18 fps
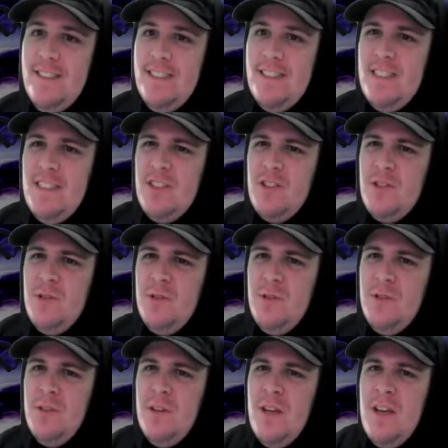This is
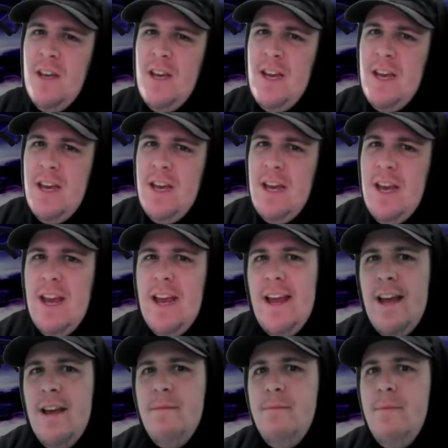to
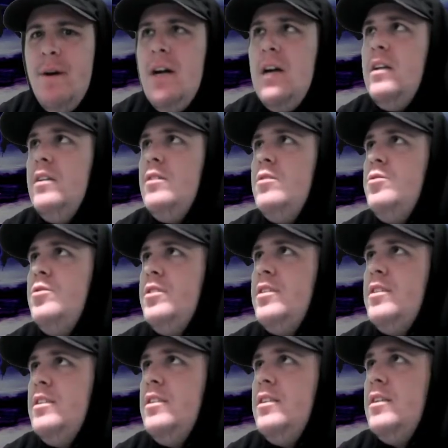Ambar
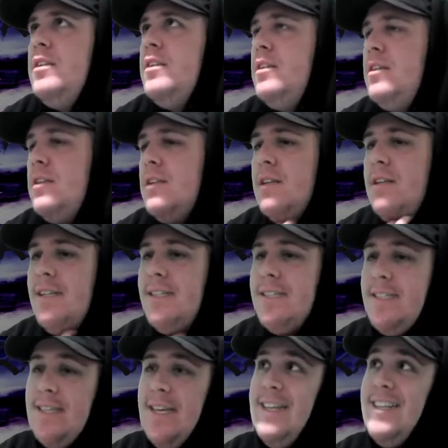Lucid.
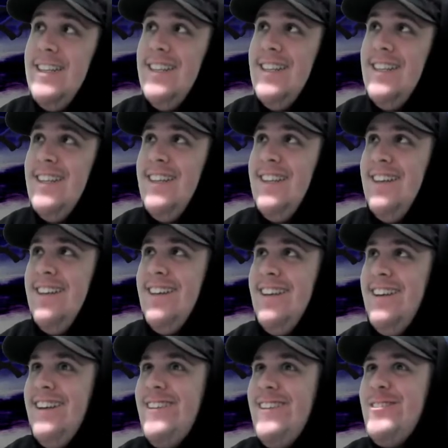Let's get it.
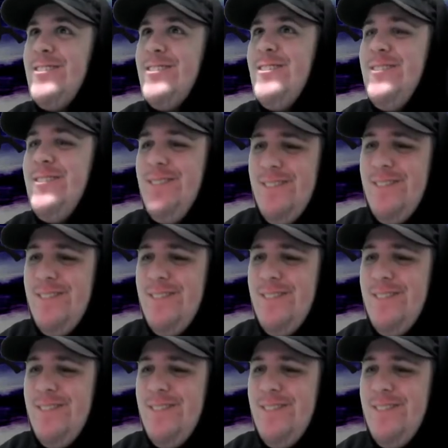Let's go.